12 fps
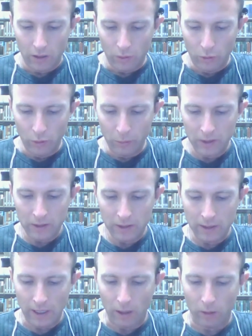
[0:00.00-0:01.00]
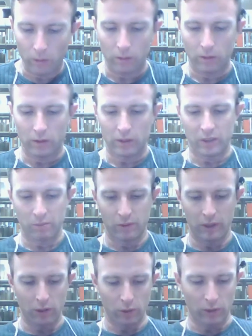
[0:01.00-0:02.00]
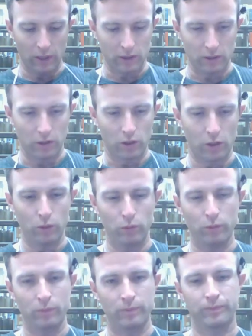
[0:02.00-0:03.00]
Rumin Sao, spring 2002.